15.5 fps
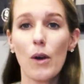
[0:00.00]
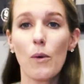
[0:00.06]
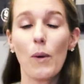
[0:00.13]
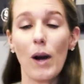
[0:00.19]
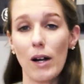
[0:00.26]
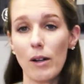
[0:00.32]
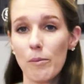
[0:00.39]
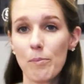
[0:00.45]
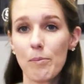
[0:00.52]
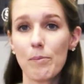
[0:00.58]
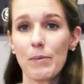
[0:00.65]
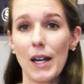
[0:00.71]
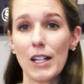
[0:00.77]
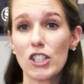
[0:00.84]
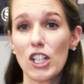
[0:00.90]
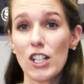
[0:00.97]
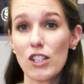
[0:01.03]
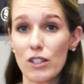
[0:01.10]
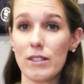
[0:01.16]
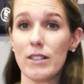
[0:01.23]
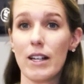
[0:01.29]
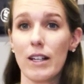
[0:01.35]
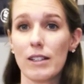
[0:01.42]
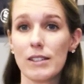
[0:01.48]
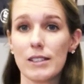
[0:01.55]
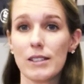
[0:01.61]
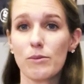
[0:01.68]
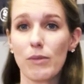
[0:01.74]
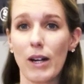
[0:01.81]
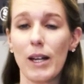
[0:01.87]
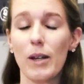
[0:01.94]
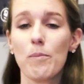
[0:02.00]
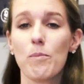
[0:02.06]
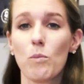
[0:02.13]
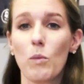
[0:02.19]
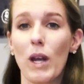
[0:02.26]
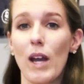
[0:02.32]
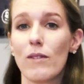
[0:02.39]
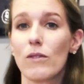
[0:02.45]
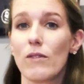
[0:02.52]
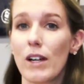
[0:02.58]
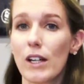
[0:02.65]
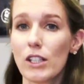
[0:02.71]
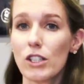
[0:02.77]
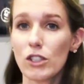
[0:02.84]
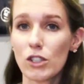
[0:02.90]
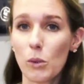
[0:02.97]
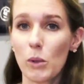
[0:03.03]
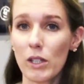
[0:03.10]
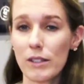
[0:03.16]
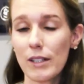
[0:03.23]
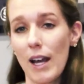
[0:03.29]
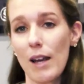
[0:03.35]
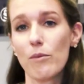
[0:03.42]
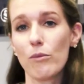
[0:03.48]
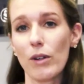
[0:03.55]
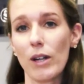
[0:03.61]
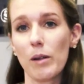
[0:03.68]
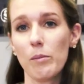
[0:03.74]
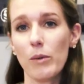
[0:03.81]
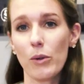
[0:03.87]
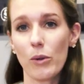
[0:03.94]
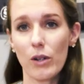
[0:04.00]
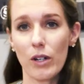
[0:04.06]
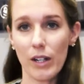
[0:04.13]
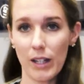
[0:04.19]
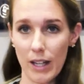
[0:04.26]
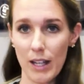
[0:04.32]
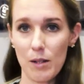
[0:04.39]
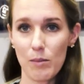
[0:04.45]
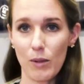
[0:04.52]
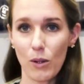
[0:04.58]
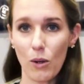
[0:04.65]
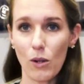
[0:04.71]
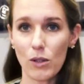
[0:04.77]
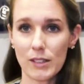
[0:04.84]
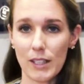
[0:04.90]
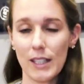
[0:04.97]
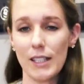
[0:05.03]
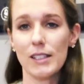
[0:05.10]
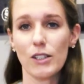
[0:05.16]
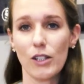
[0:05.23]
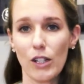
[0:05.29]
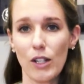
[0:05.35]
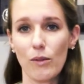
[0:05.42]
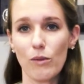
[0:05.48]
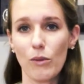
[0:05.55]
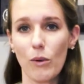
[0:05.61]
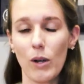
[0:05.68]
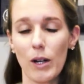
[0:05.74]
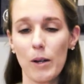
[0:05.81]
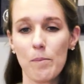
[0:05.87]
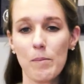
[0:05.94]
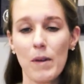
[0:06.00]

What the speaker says: Well, that changes things, right? We have a very short time frame in order to get him the goals that he's looking for.